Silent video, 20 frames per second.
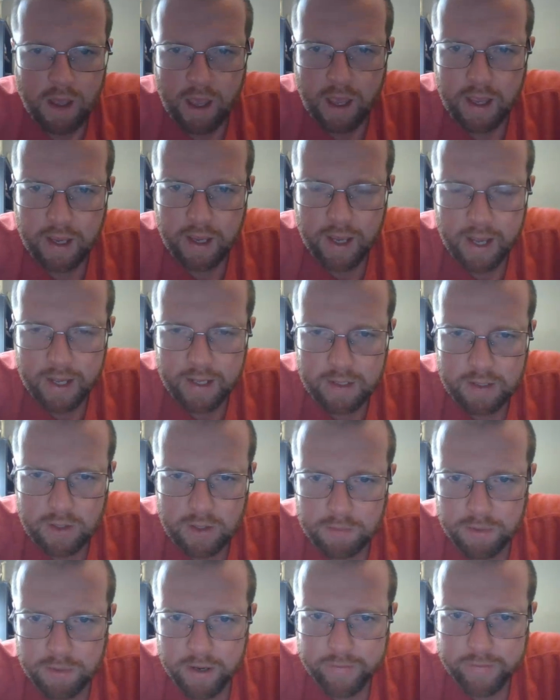Hey guys,
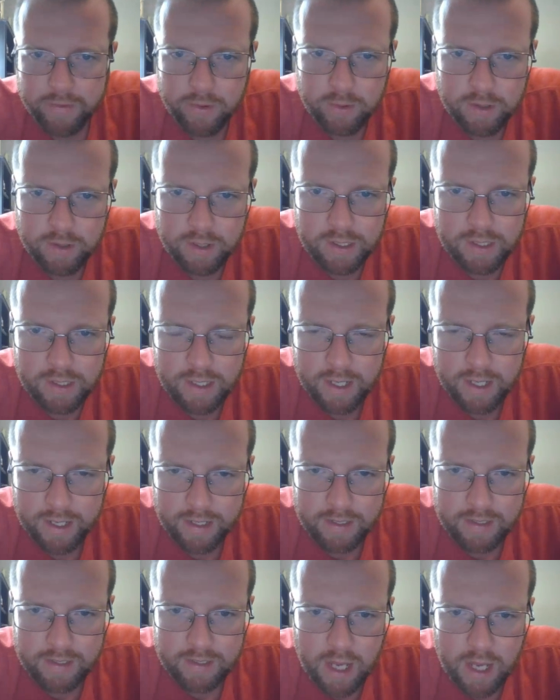hope everyone is
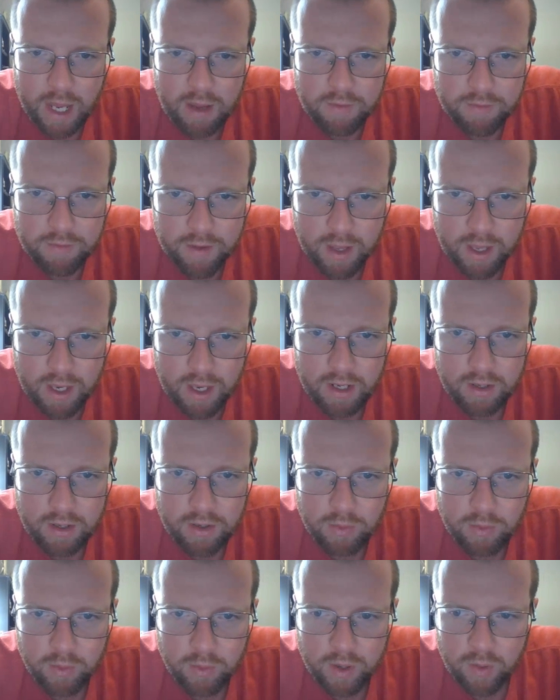staying safe
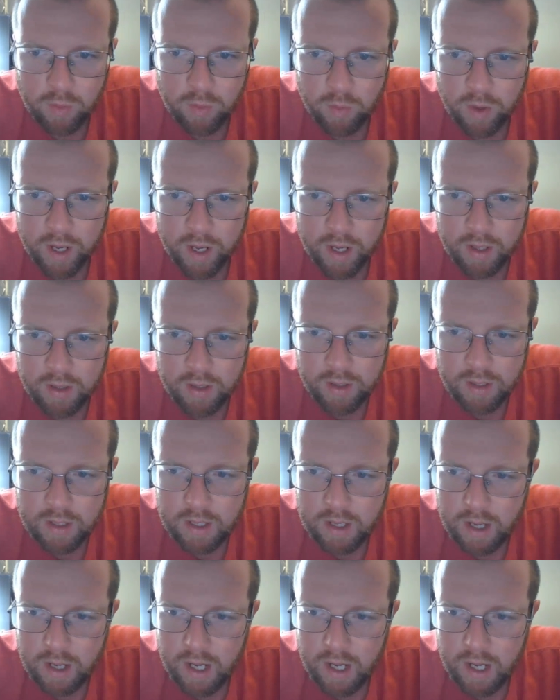and doing well.